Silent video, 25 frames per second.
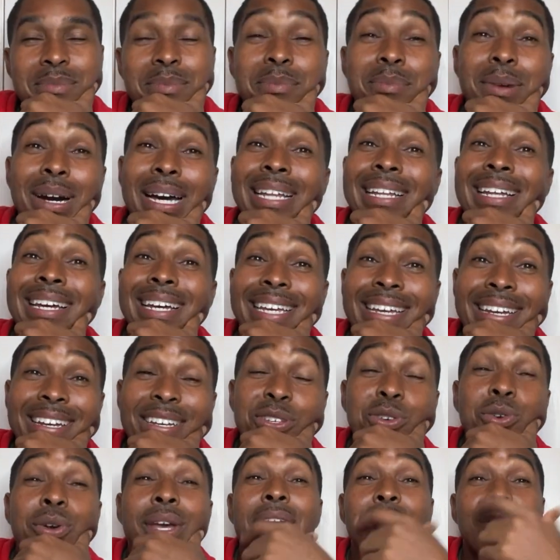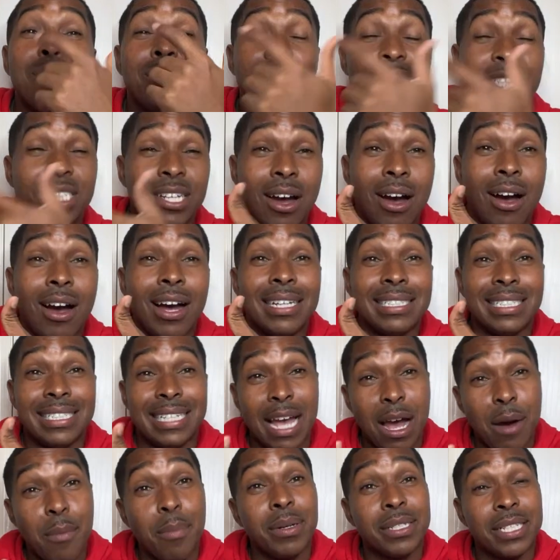But look here. You get Rashard
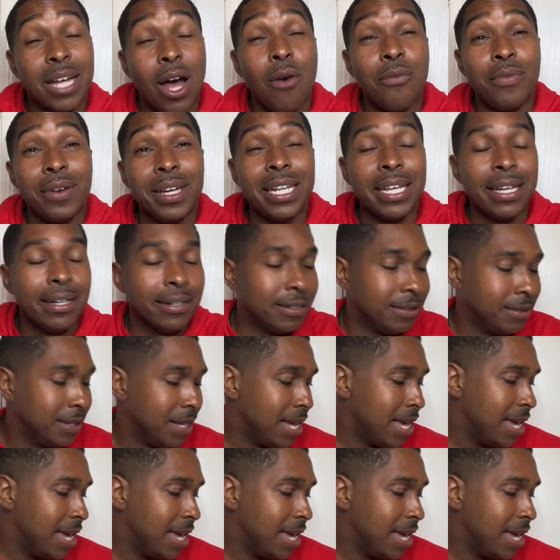Samples off in here.